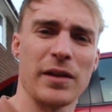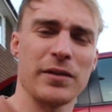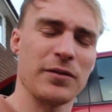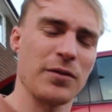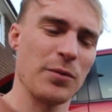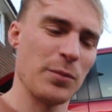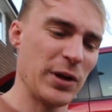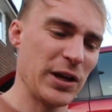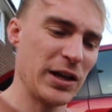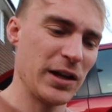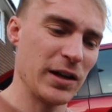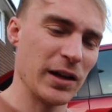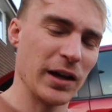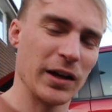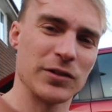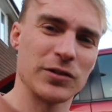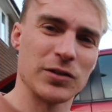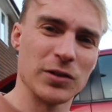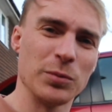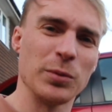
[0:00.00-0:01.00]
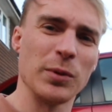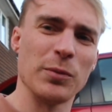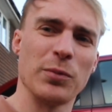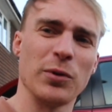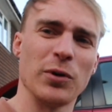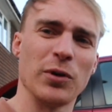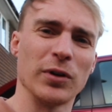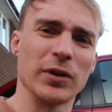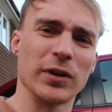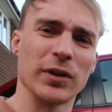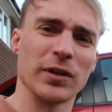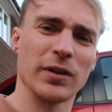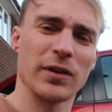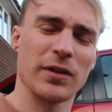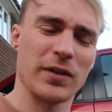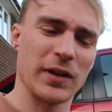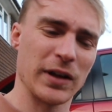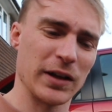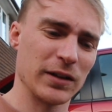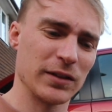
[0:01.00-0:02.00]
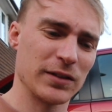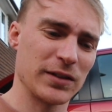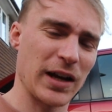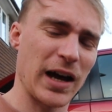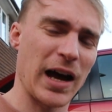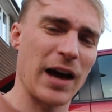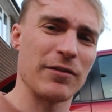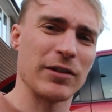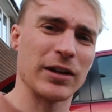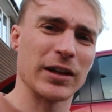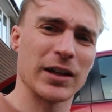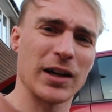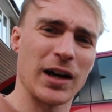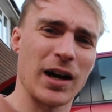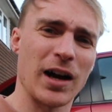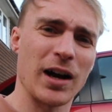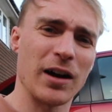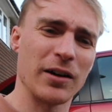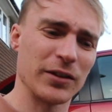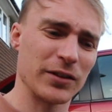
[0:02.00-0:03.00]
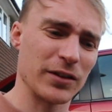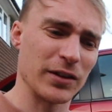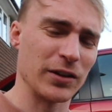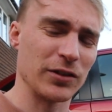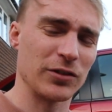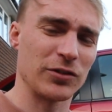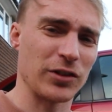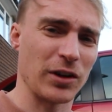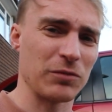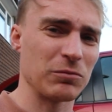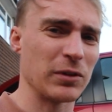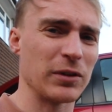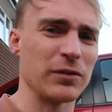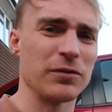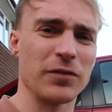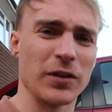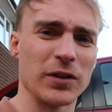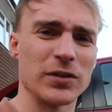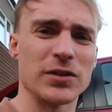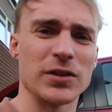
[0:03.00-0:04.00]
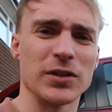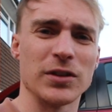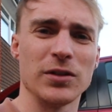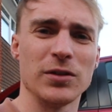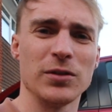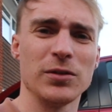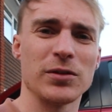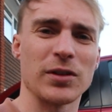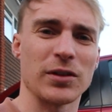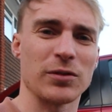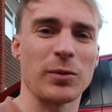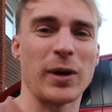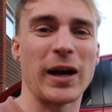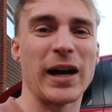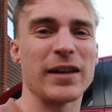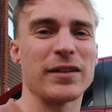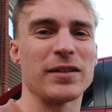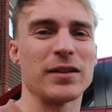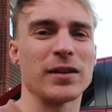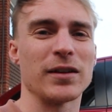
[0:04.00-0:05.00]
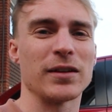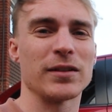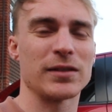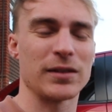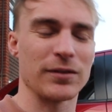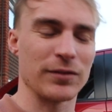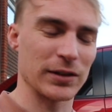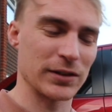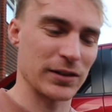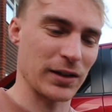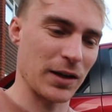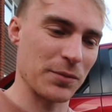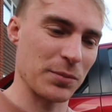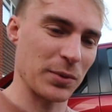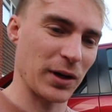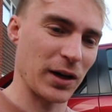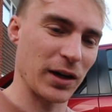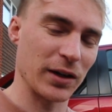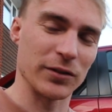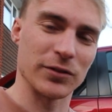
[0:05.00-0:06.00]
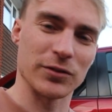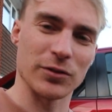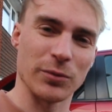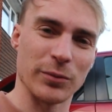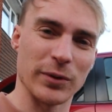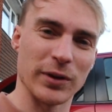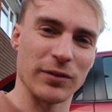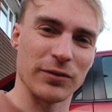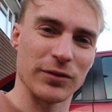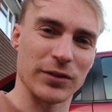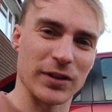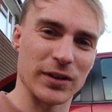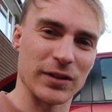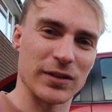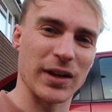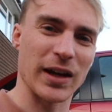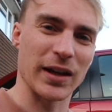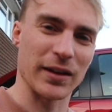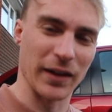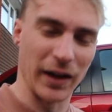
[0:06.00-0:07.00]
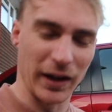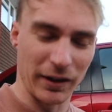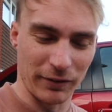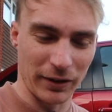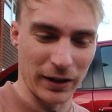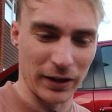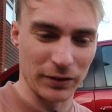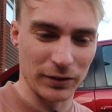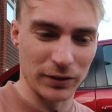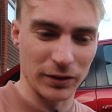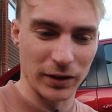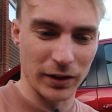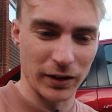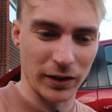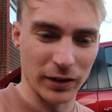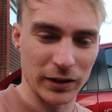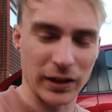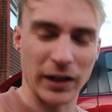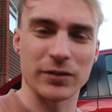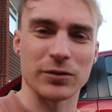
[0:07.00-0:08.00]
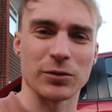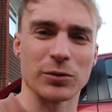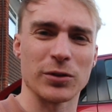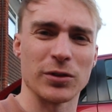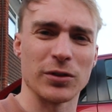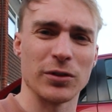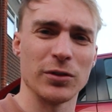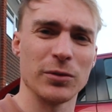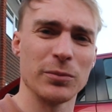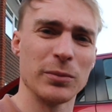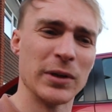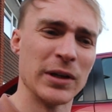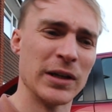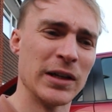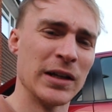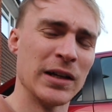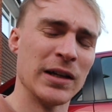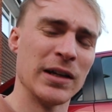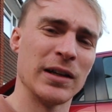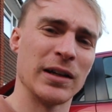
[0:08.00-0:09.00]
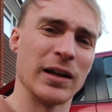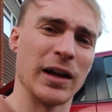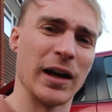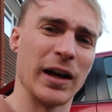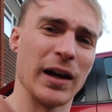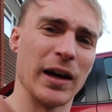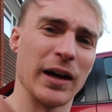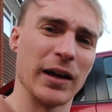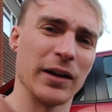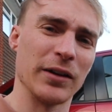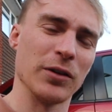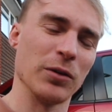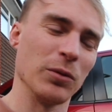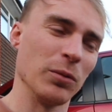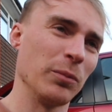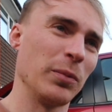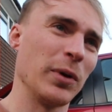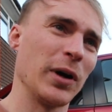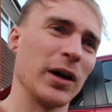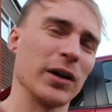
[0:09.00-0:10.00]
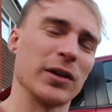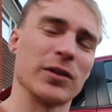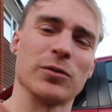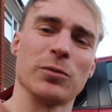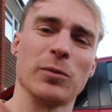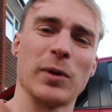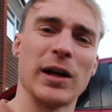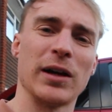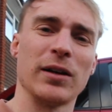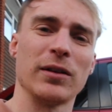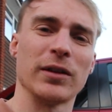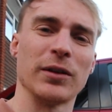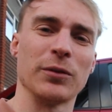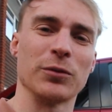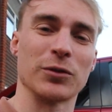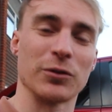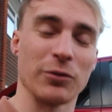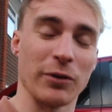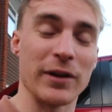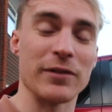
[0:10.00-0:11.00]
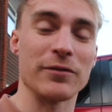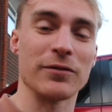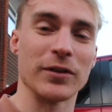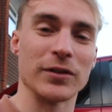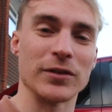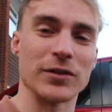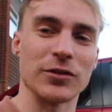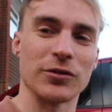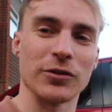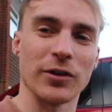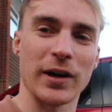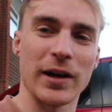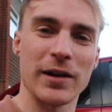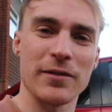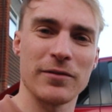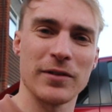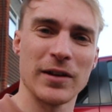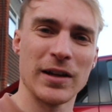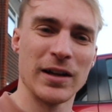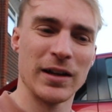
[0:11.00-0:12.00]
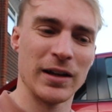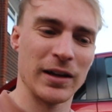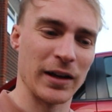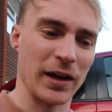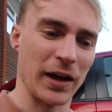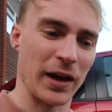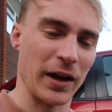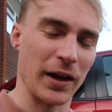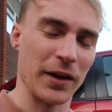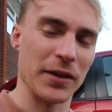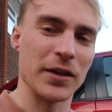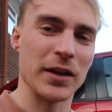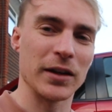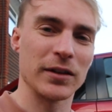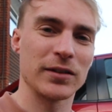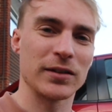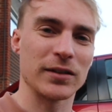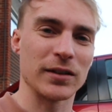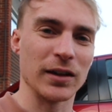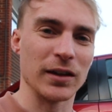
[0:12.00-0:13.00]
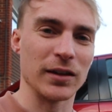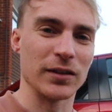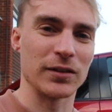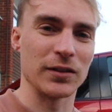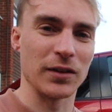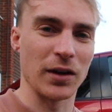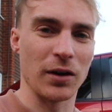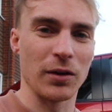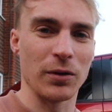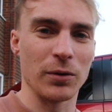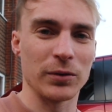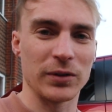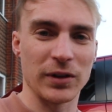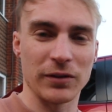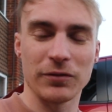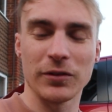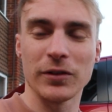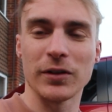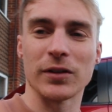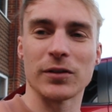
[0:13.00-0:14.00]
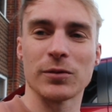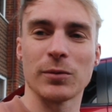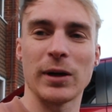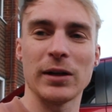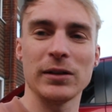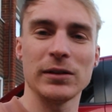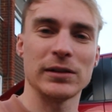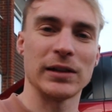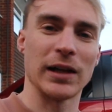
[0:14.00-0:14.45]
think for me, a super important thing to have in a car is that it's generally fun to use. That's why I had the Civic Type R. You saw me obviously take that around Castle Combe and Alton Park as well. It was great fun to drive, and this is no different as well.